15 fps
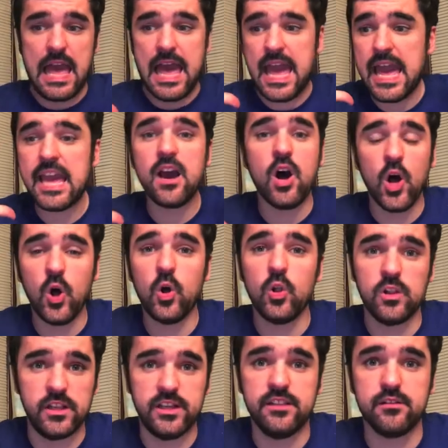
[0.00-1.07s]
A
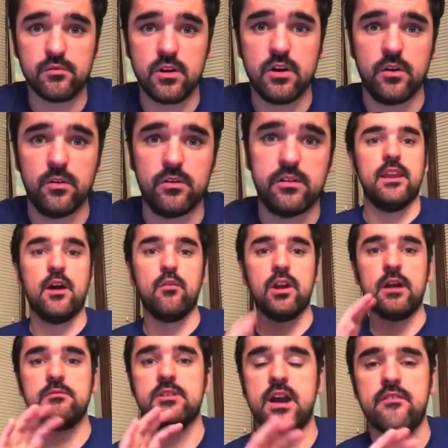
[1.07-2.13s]
hole in the road. Now, when
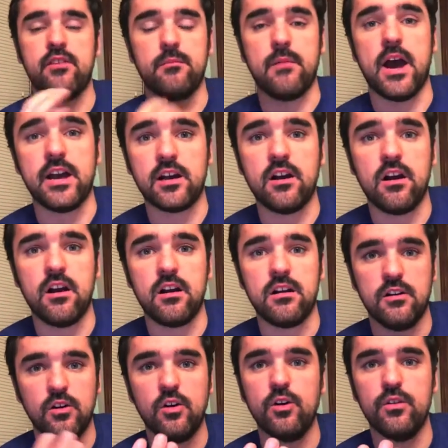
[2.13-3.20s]
I'm driving my car,
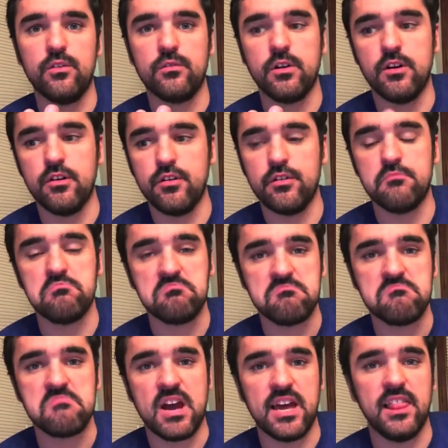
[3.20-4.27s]
a hole in the road,
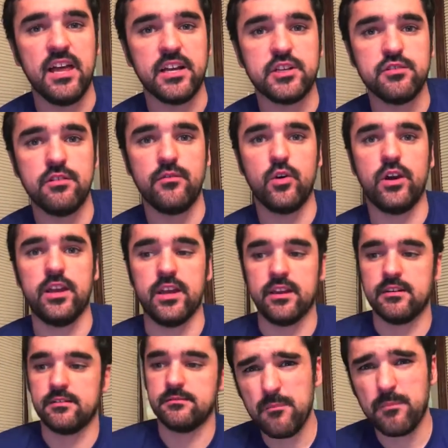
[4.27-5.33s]
I like to avoid it.